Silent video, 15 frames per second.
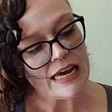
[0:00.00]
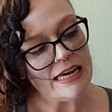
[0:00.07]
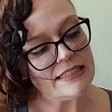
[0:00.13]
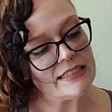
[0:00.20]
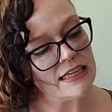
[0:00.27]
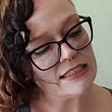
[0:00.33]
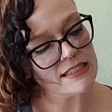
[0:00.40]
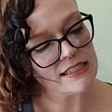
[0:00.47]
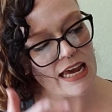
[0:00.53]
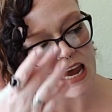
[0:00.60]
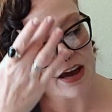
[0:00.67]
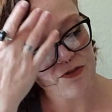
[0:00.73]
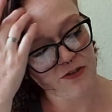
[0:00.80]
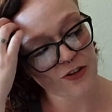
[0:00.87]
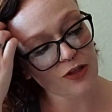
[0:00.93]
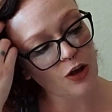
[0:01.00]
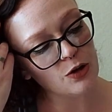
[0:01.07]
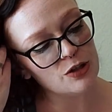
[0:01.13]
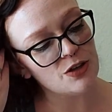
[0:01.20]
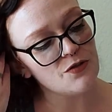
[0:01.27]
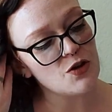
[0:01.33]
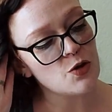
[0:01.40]
It does say, for
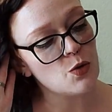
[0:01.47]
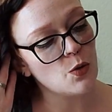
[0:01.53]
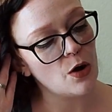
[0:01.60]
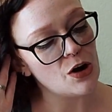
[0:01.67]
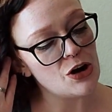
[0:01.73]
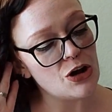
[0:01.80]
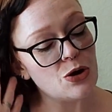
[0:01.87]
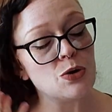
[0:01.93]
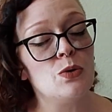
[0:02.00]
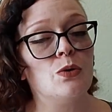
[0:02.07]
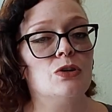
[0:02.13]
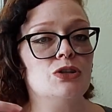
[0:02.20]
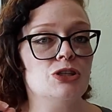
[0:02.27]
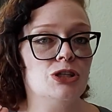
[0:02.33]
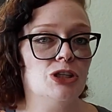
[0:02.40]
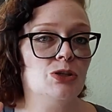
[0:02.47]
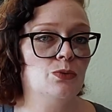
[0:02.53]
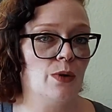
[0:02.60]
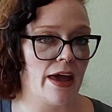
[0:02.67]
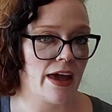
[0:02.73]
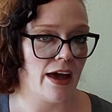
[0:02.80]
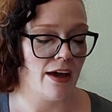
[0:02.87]
those of you who are new to
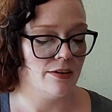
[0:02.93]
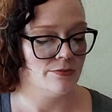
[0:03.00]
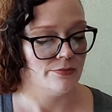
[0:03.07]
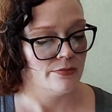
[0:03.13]
Wicca,